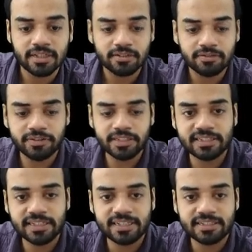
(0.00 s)

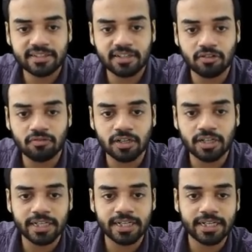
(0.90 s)
which gets
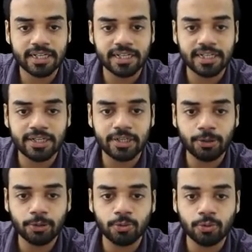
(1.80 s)
converted
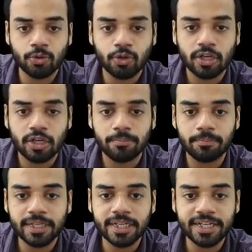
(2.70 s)
into
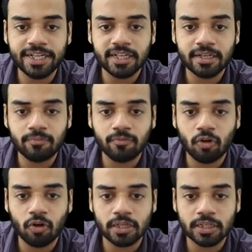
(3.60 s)
medium
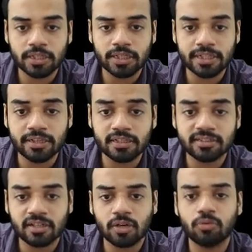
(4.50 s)
water in the
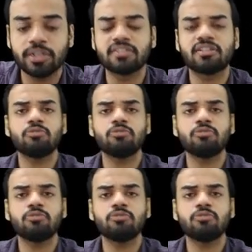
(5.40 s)
surroundings. Now